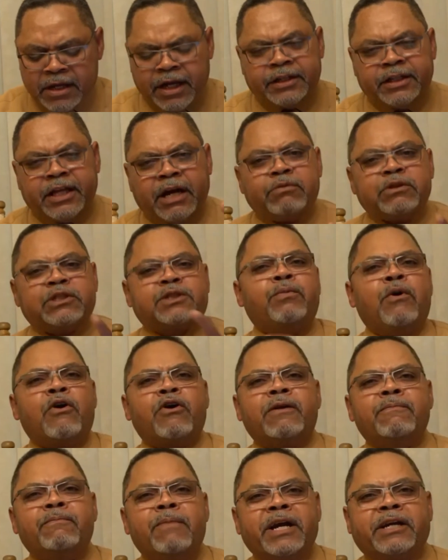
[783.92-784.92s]
And that was
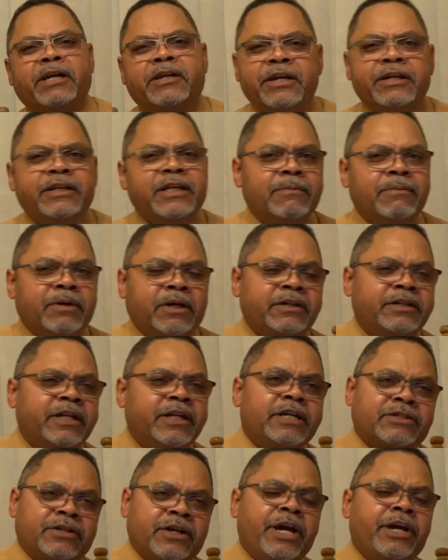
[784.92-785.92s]
spoken by King
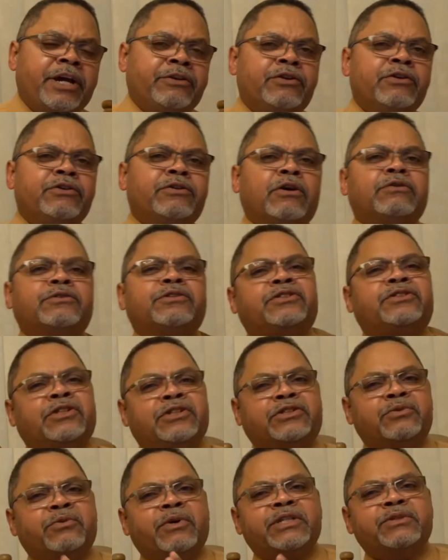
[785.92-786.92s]
Nebuchadnezzar. And you know the
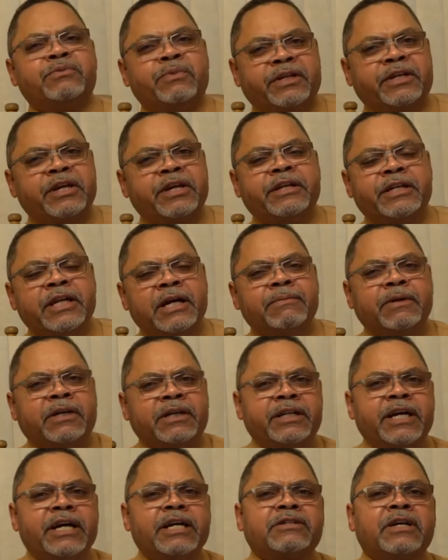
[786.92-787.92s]
situation with King
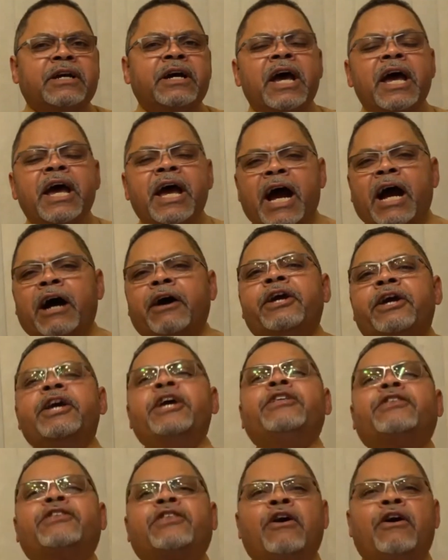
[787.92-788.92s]
Nebuchadnezzar, how
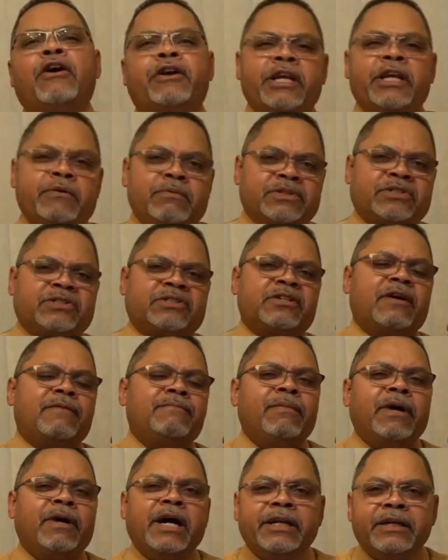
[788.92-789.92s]
he thought he was
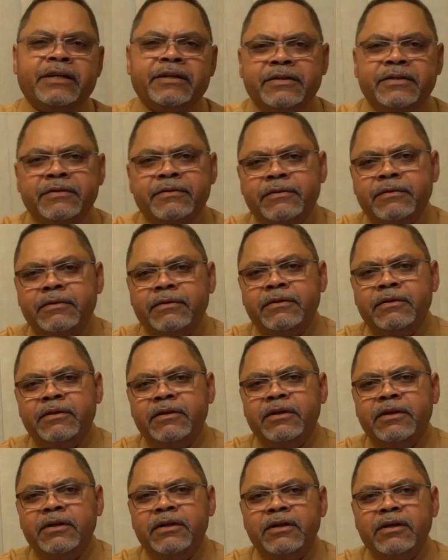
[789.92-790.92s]
somebody.
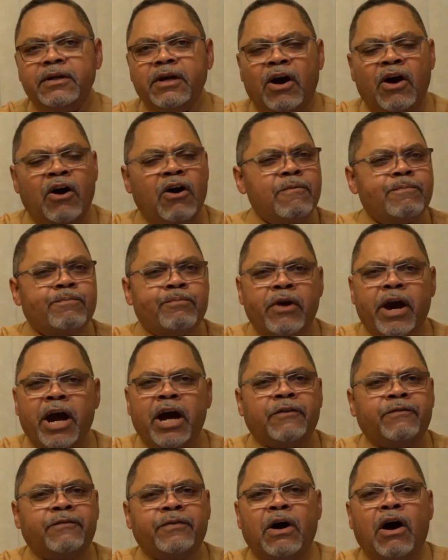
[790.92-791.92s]
All
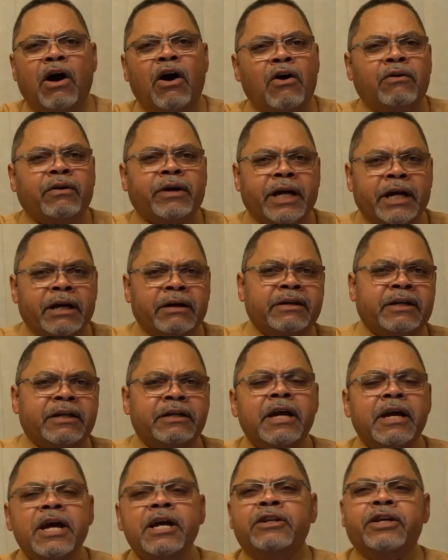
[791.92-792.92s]
proudful, all
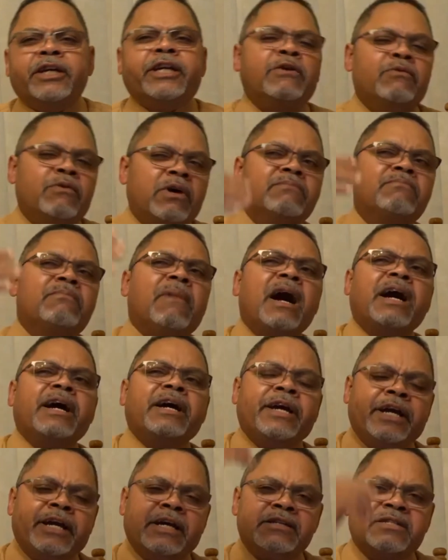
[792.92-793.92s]
arrogant. Look at what my
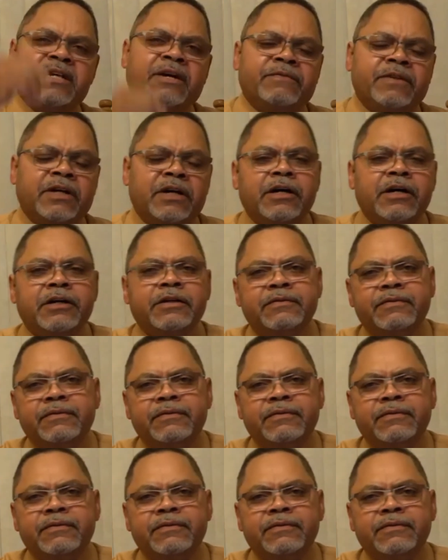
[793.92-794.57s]
hands have done.